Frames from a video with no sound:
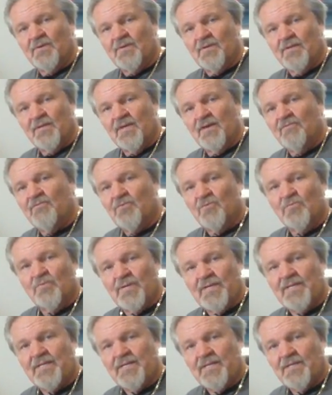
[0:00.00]
level
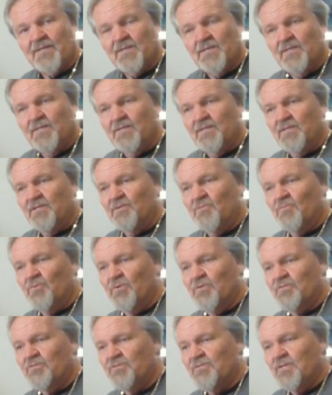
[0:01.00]
reading. In other
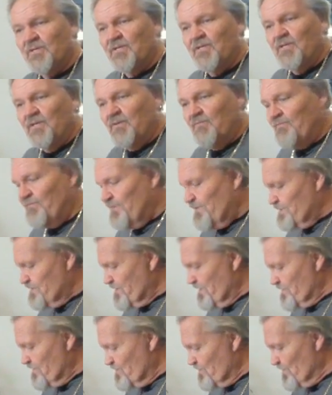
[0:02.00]
words, if it
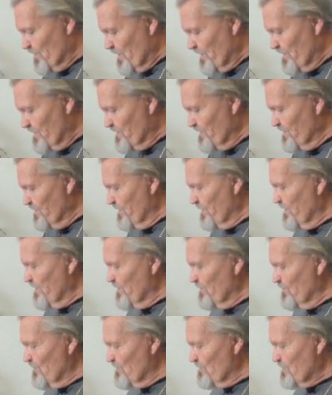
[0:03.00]
says 300
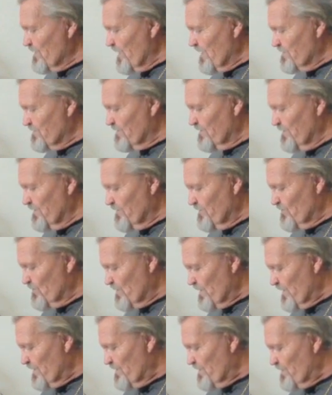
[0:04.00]
here, there's actually
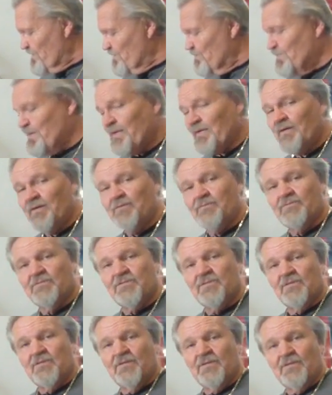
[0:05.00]
300
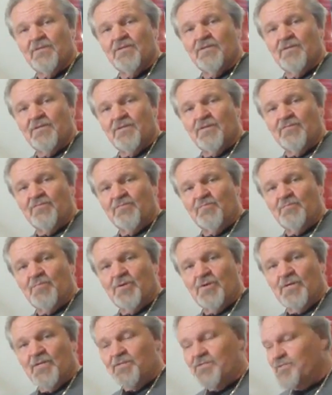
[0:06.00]
pounds of
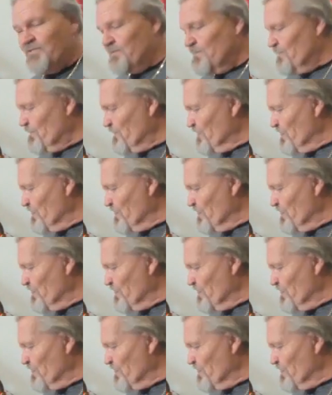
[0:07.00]
push.